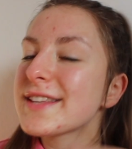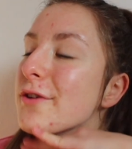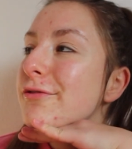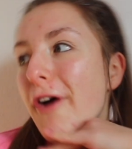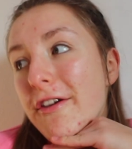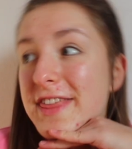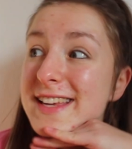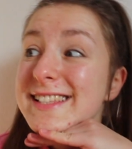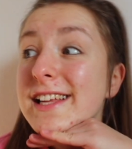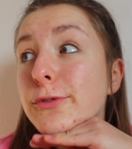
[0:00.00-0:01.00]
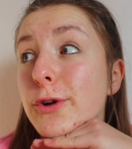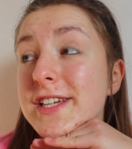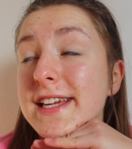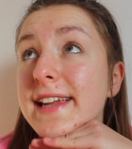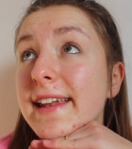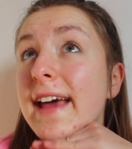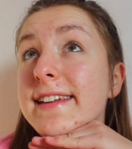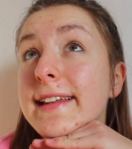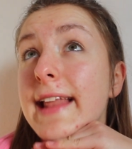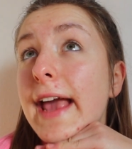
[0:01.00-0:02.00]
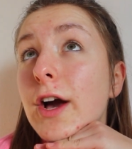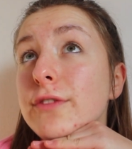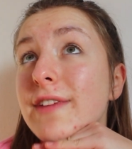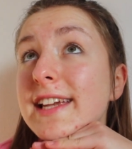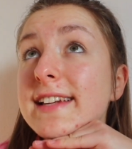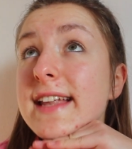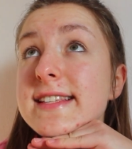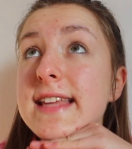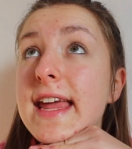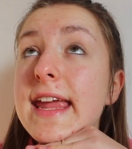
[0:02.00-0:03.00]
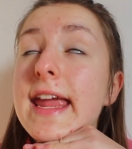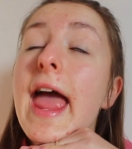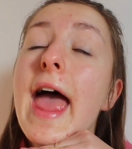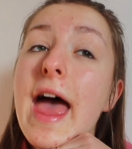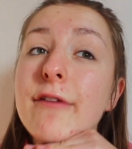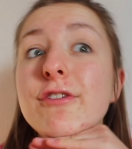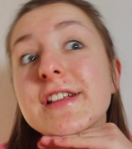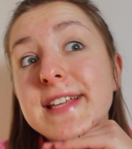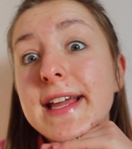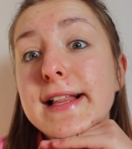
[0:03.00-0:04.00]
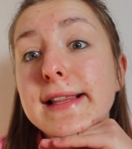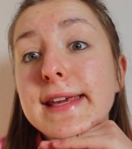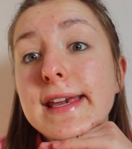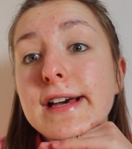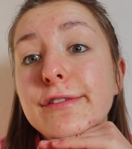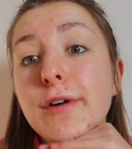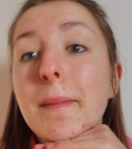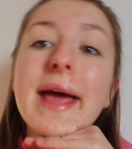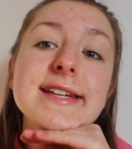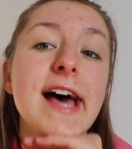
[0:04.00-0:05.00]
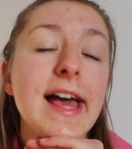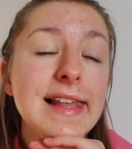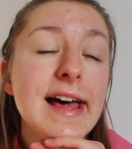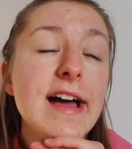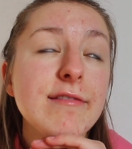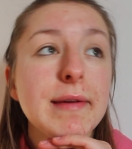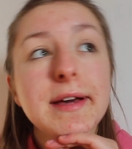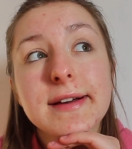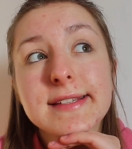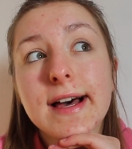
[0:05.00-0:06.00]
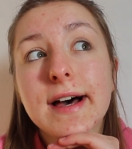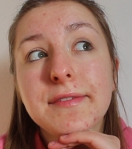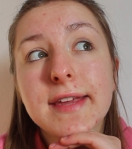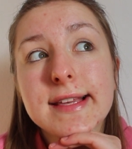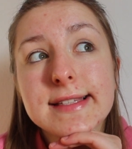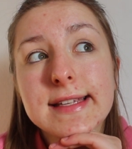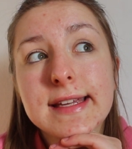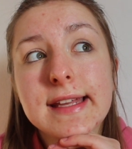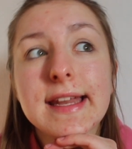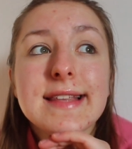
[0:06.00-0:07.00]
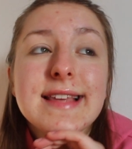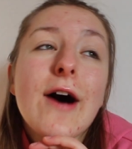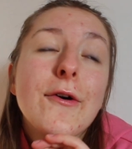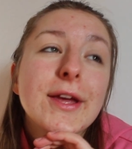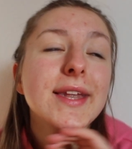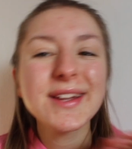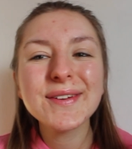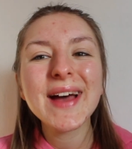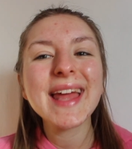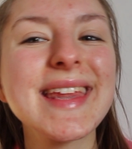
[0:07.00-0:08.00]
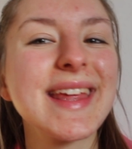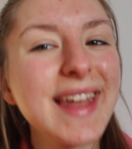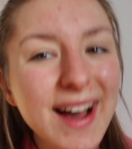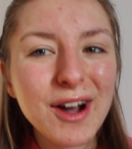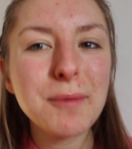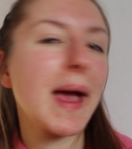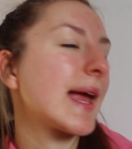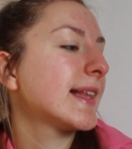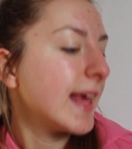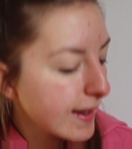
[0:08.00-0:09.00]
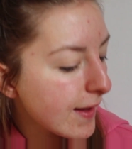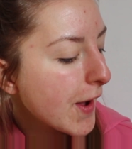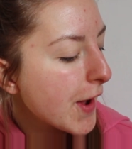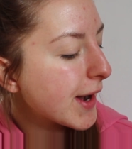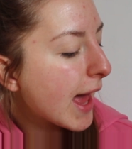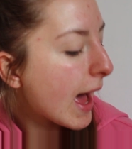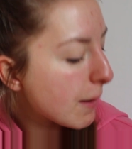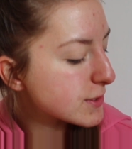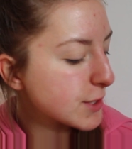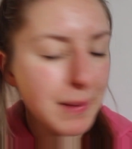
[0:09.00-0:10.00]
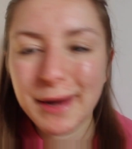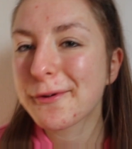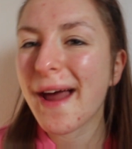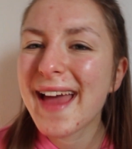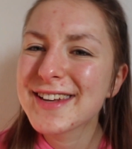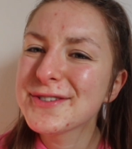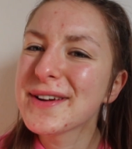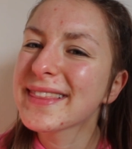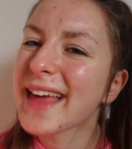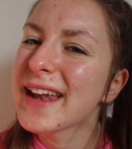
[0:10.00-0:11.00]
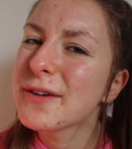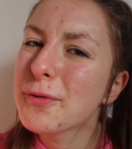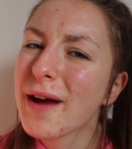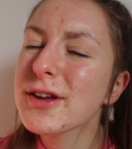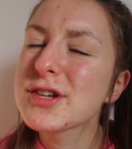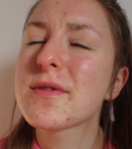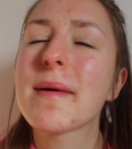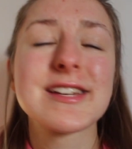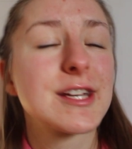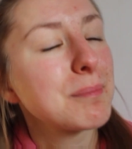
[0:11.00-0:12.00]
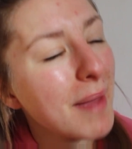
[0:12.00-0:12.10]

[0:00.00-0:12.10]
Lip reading: So for this little routine that I did like on Valentine's Day every single year for my entire life, because obviously that's how you do it, you know. Back in kindergarten I was on my grind doing that very dramatic